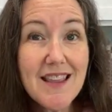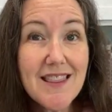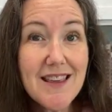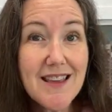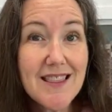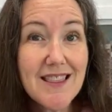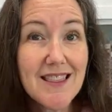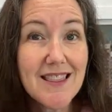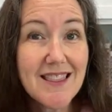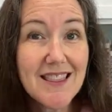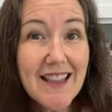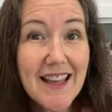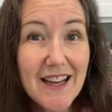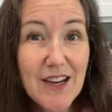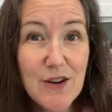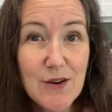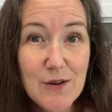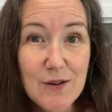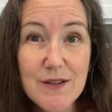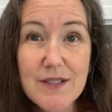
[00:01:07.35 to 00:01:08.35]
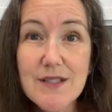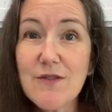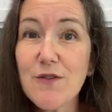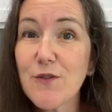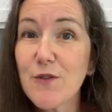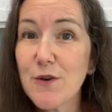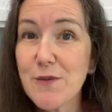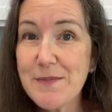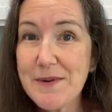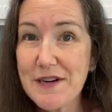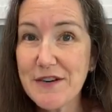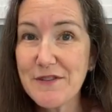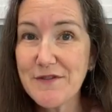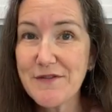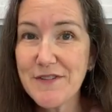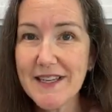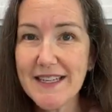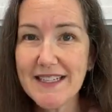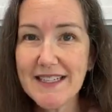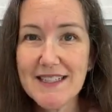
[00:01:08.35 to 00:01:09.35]
than Legos for bare
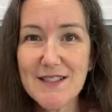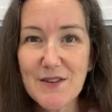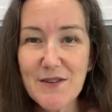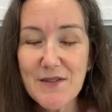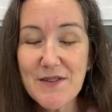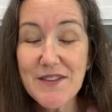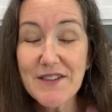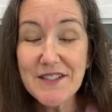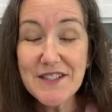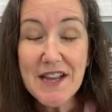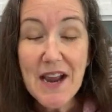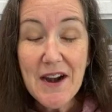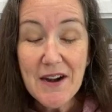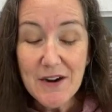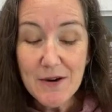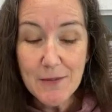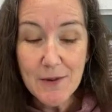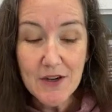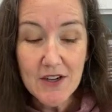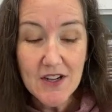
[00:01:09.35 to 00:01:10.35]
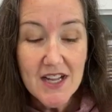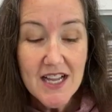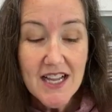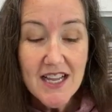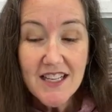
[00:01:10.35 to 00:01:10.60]
feet. So they're terrible.